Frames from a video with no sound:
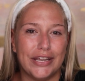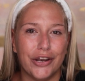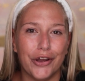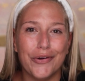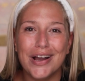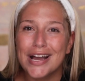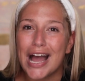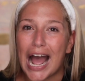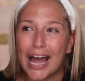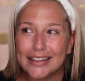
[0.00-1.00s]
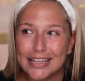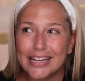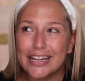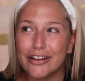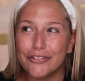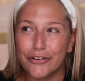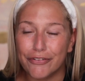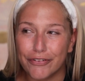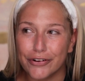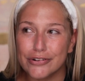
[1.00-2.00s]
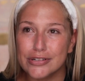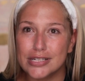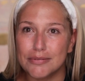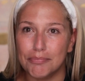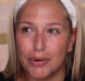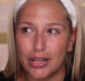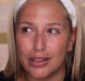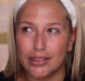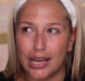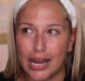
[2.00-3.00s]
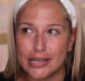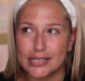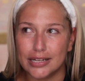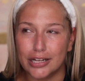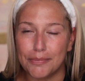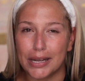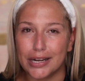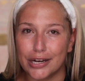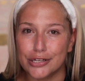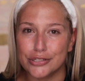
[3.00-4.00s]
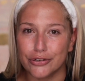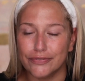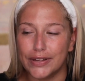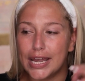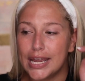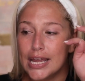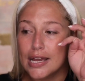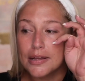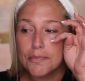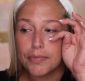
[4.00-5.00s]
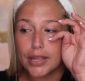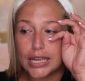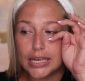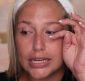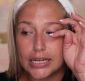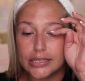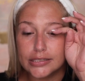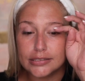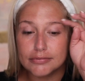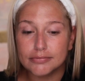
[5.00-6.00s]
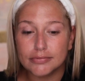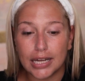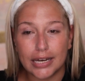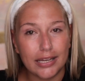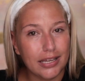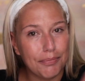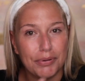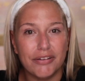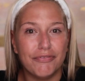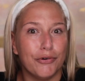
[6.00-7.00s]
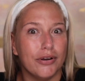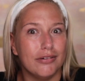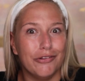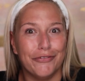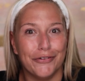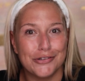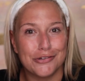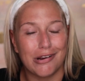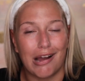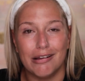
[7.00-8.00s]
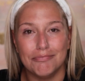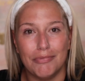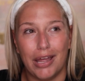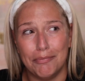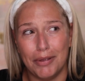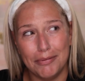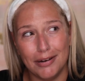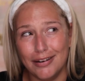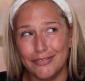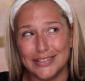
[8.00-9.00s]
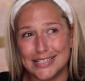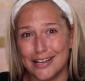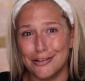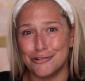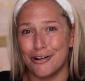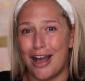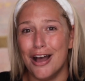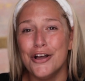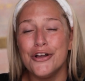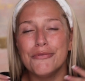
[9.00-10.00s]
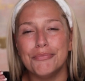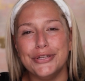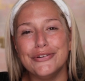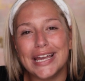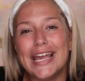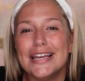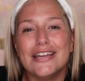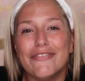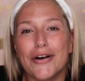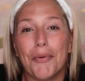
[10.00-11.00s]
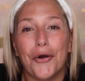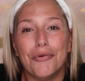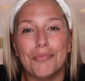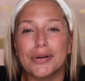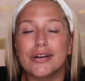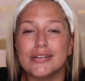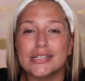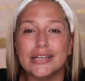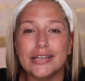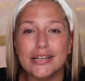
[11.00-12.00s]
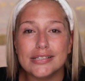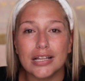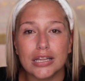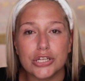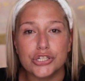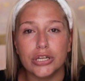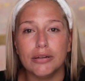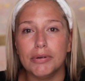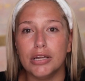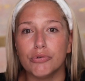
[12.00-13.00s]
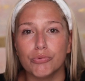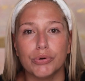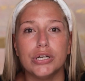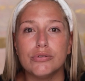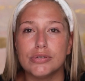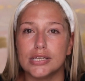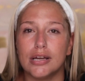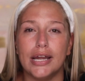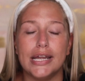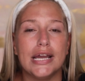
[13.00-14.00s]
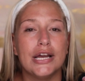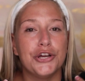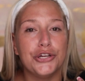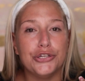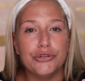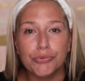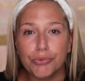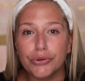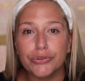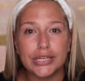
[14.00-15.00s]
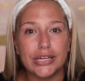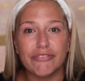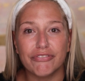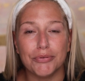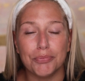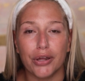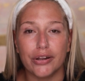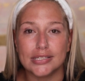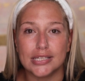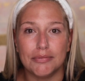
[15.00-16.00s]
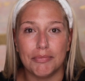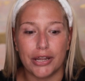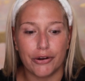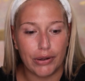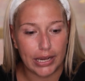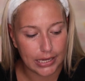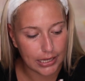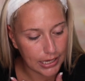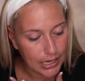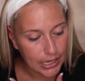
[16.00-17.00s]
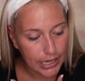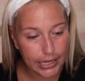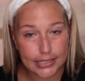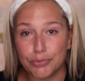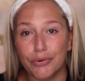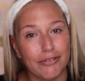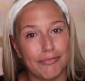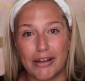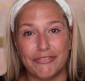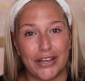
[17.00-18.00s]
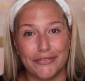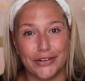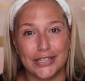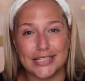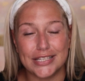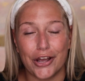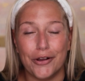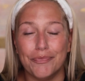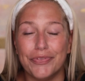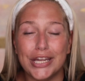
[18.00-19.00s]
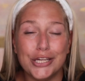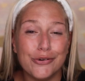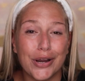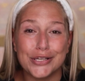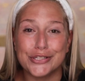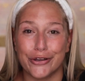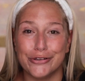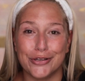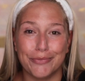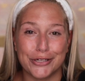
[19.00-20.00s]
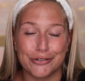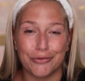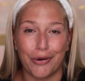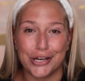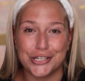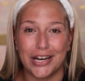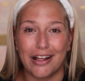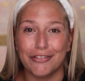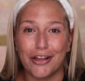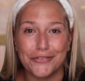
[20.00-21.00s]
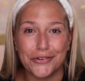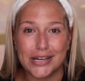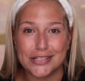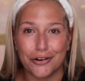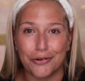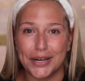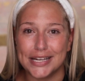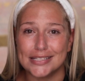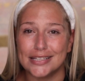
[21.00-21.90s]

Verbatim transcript: You know, I think the first month that I signed up, I got a survey and I didn't get picked for it on the first try. And maybe not even the second try. But you can't give up hope because it is a legitimate, real site. You really get free products in the mail and it's one of my favorites. So thank you guys so, so much for watching. I love you as always.